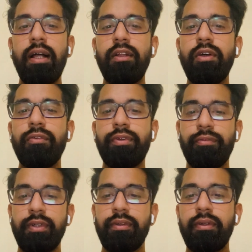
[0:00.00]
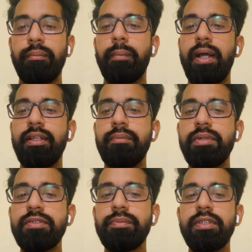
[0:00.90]
Hello everyone, my name
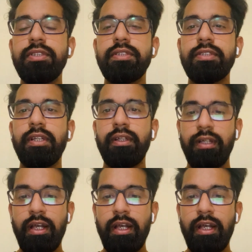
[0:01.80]
is Manjit Singh.